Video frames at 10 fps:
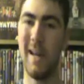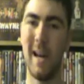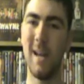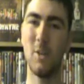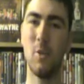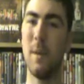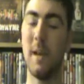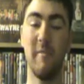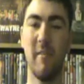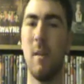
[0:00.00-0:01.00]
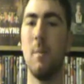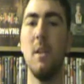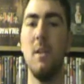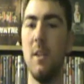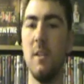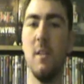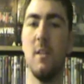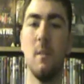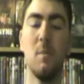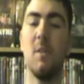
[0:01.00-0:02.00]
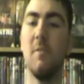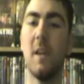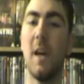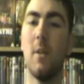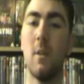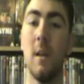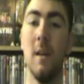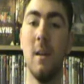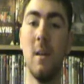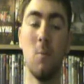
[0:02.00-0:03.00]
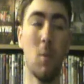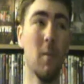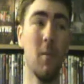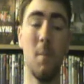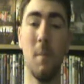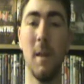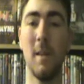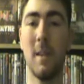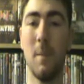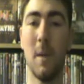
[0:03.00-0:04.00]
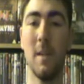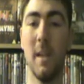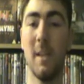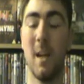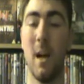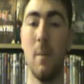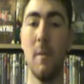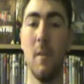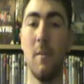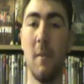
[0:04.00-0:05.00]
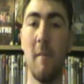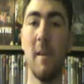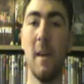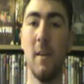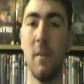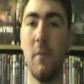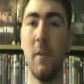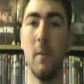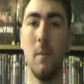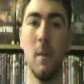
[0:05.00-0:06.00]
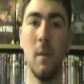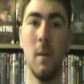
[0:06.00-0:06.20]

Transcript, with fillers: It has some incredibly cheesy snippets of dialogue, one of them being said by Jessica Alba at the very end of the film.